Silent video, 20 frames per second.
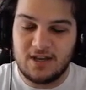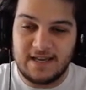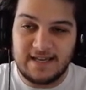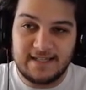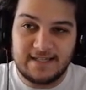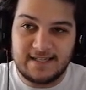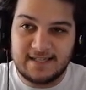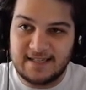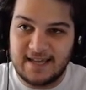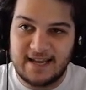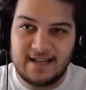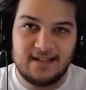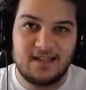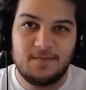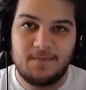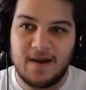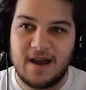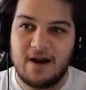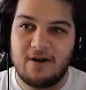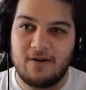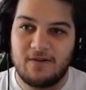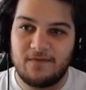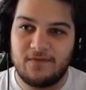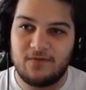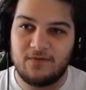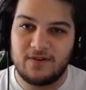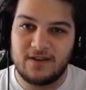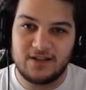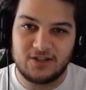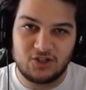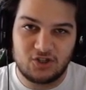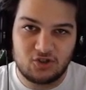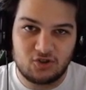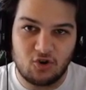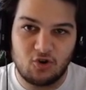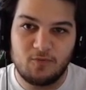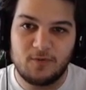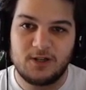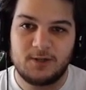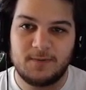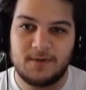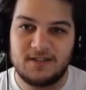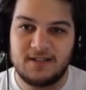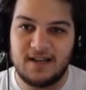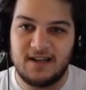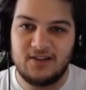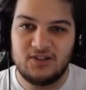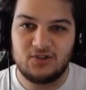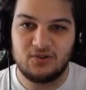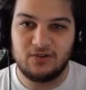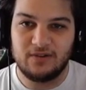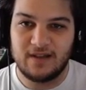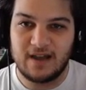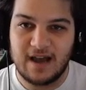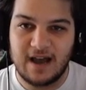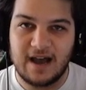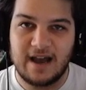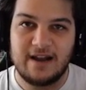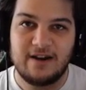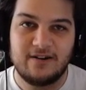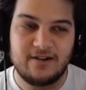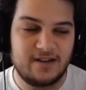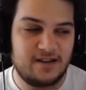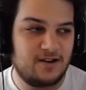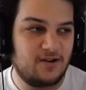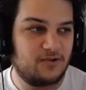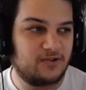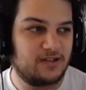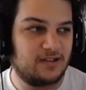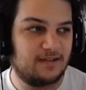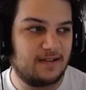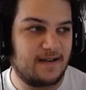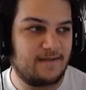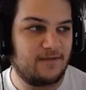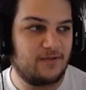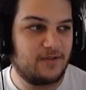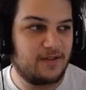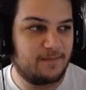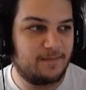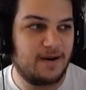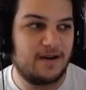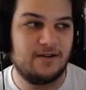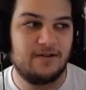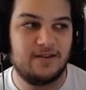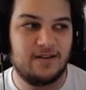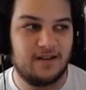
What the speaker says: insanely powerful. He has so much potential, and the higher he goes in level, the better.